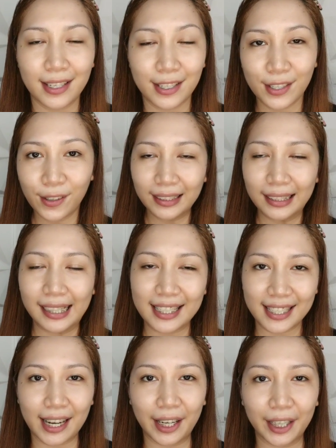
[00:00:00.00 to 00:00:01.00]
So let's
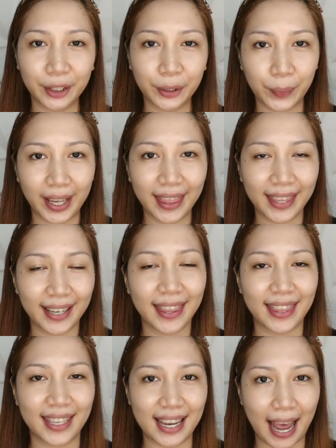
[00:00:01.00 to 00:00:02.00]
start with
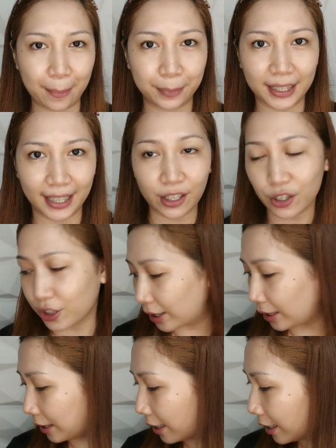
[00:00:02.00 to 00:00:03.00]
the application.
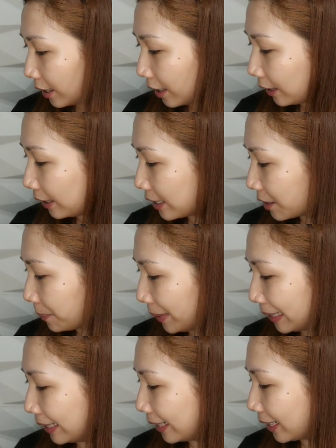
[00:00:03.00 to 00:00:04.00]
Let's
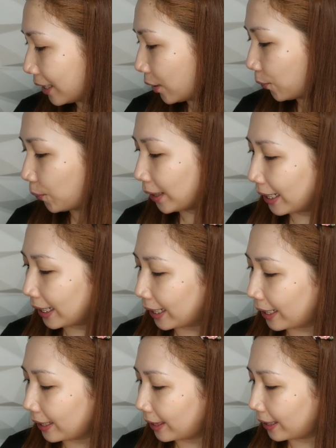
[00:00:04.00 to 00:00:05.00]
begin
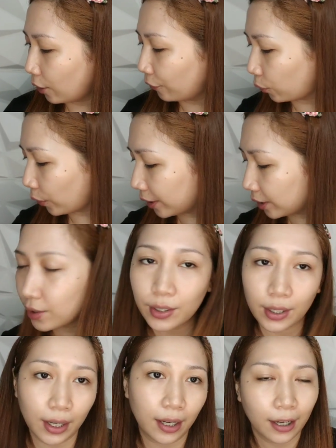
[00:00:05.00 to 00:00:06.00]
with, of
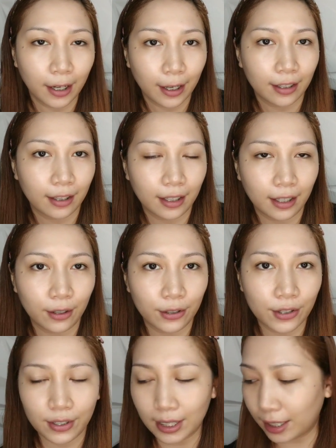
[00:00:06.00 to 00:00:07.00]
course, the
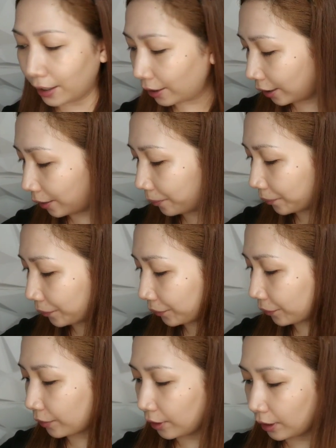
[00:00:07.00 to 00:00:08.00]
concealer
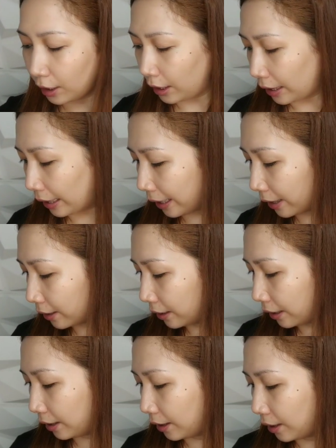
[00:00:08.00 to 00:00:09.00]
and
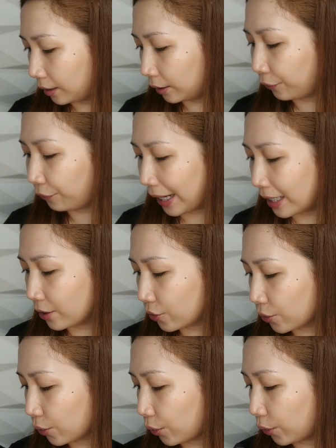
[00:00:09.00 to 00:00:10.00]
the
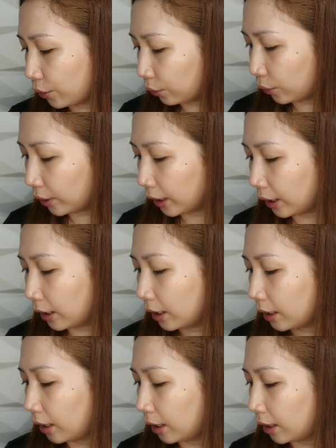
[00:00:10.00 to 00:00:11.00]
face contour
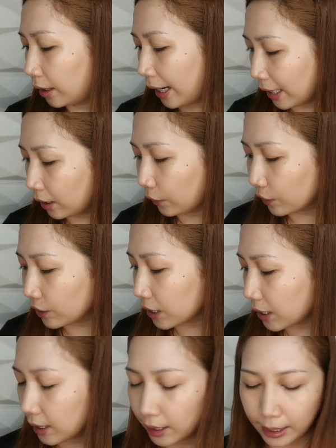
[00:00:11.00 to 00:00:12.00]
and
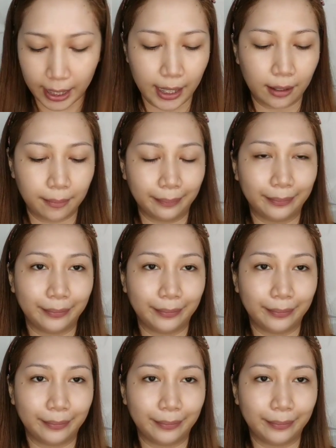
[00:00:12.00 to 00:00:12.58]
conceal kit.